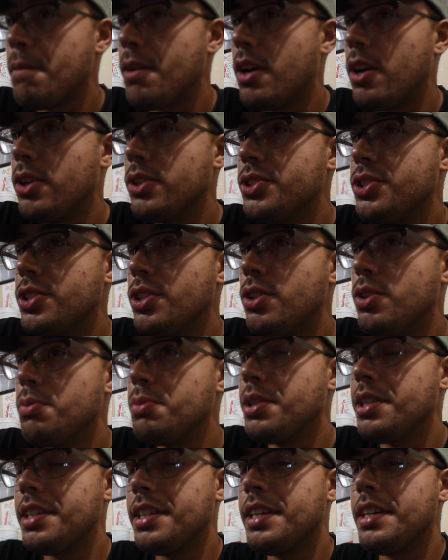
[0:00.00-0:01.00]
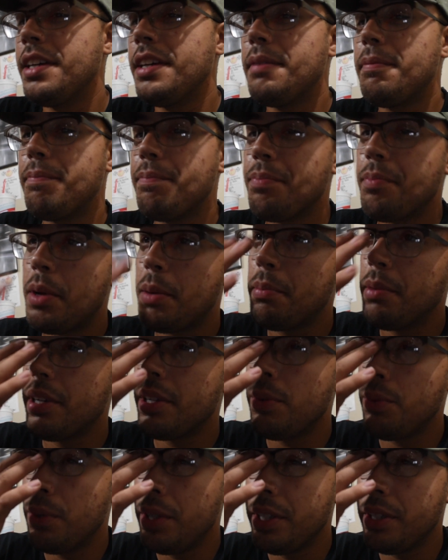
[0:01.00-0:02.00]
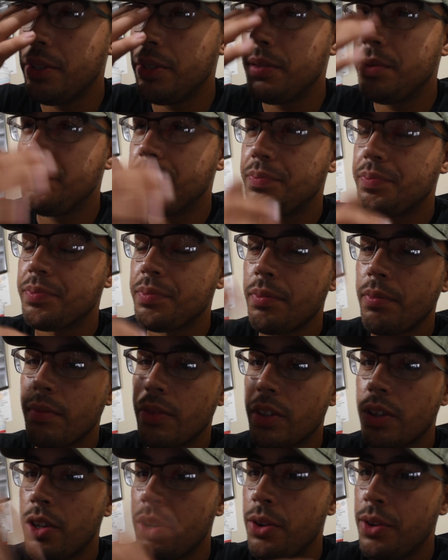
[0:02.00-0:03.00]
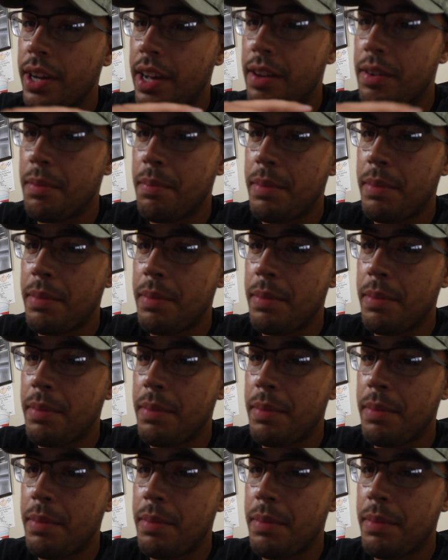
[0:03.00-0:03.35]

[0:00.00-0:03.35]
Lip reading: Also, I'm gonna get my buddy Will go down to